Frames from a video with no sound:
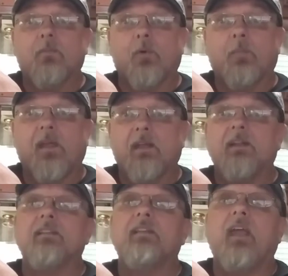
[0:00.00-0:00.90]

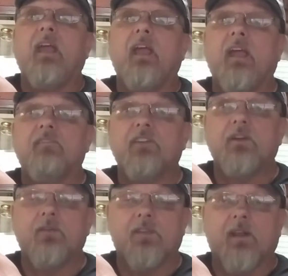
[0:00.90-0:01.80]
Propane is
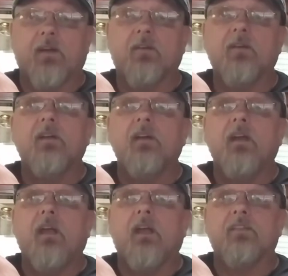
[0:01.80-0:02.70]
heavier than air,
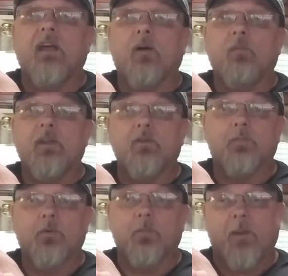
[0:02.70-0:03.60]
and that way
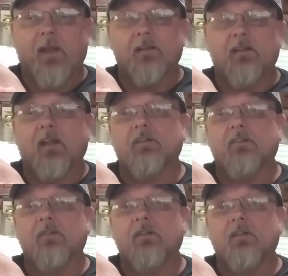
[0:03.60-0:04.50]
your propane
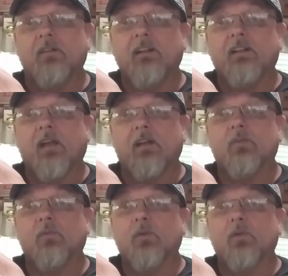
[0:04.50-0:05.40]

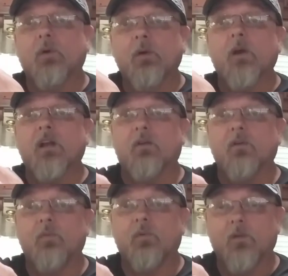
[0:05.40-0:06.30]
detector will
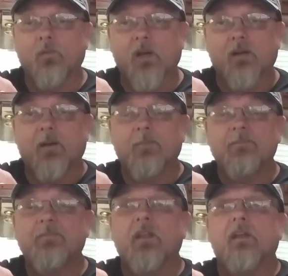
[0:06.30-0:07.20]
work.
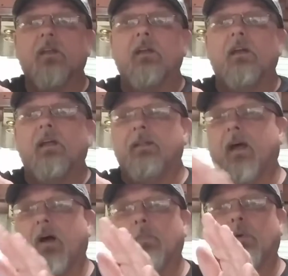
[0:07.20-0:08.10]

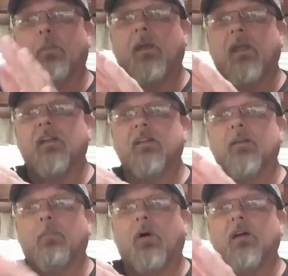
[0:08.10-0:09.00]
Now, propane in
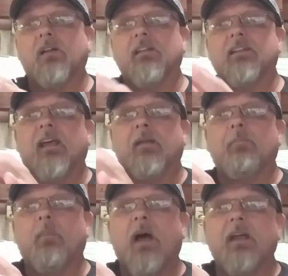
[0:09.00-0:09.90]
the bottle is at
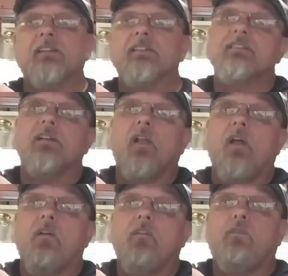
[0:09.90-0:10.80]
minus
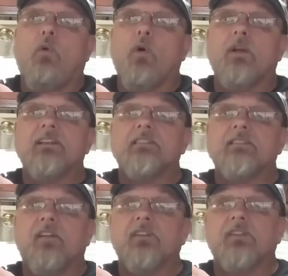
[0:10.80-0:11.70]

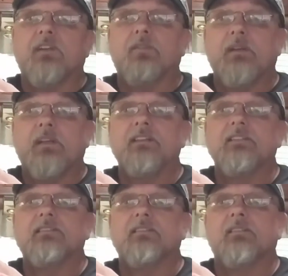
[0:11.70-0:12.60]
47
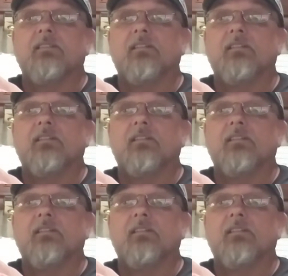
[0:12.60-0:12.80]
degrees